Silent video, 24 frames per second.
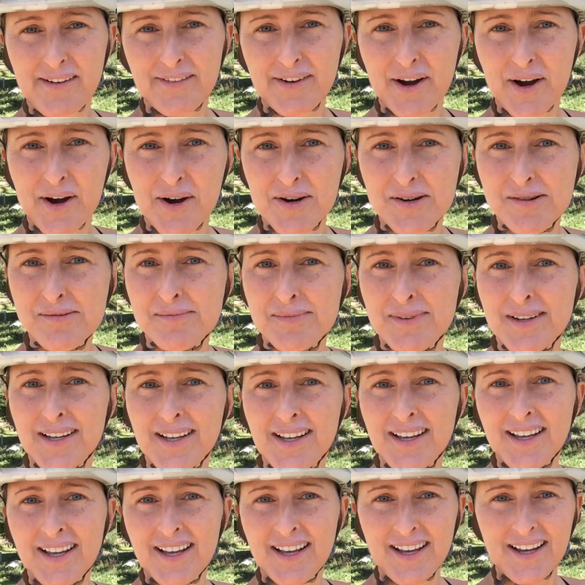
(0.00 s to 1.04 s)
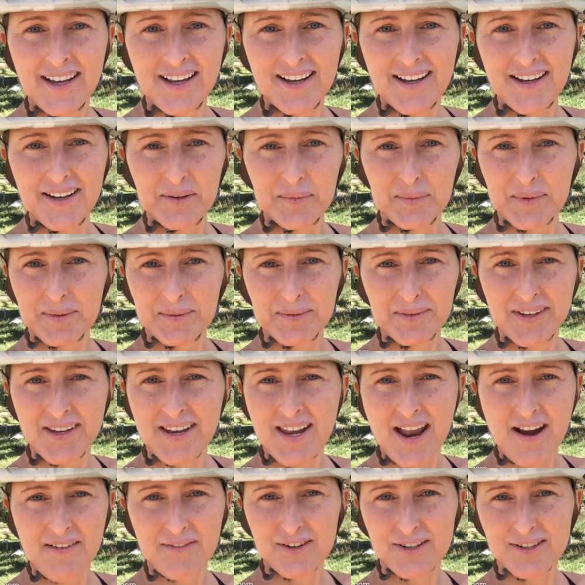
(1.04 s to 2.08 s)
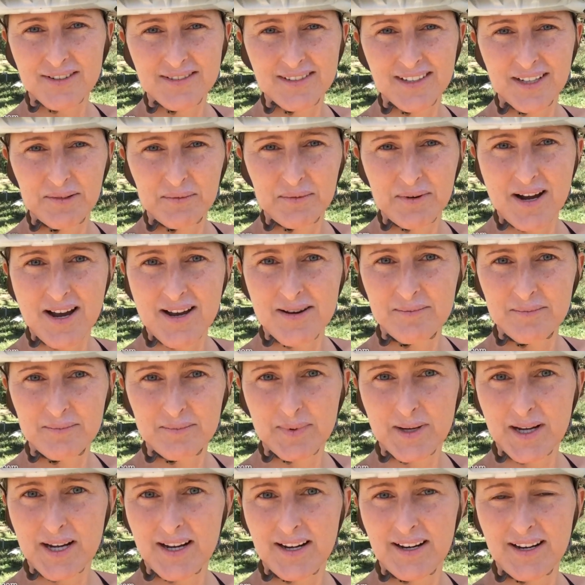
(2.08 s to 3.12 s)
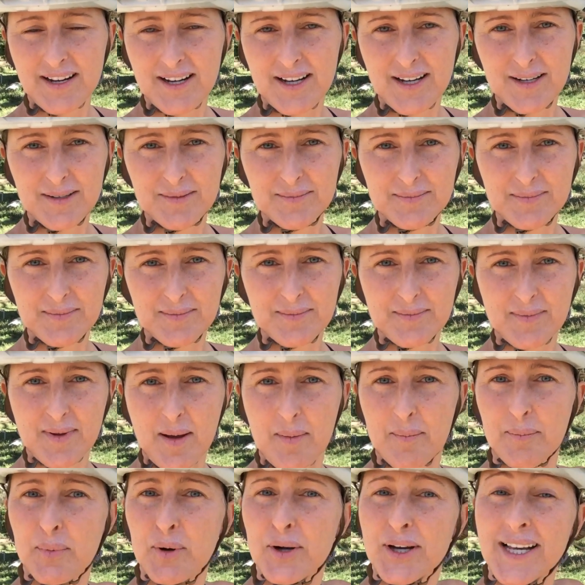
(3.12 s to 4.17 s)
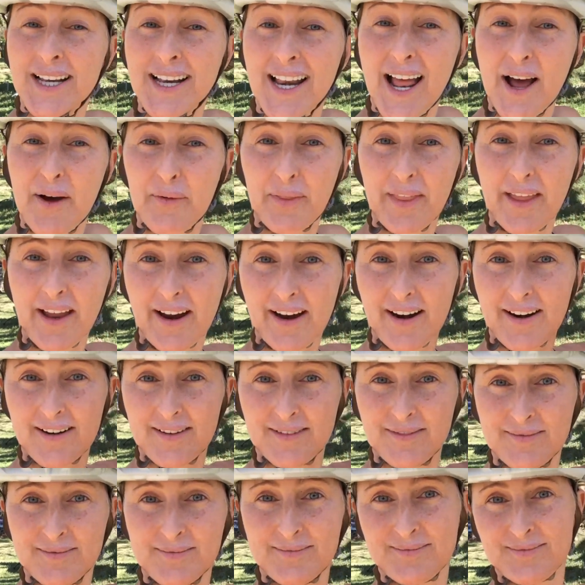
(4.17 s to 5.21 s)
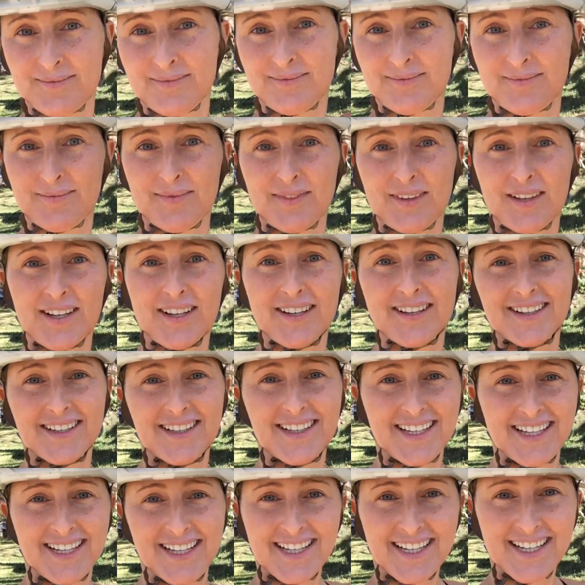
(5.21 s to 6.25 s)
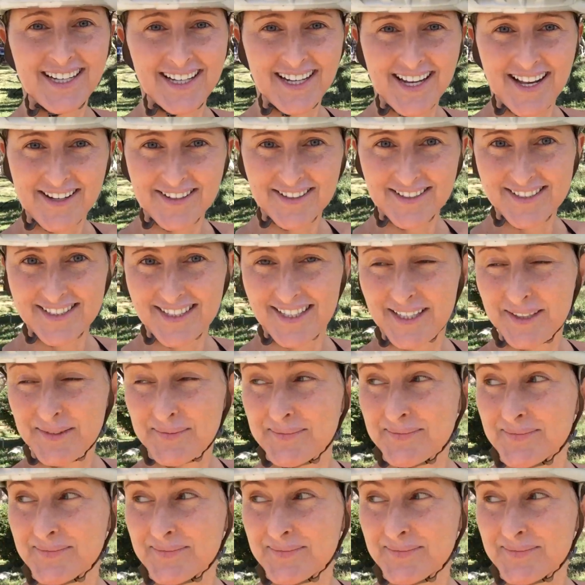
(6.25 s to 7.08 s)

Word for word: have at home we will never see one, but um, I'm putting it out there. Good kitty energy.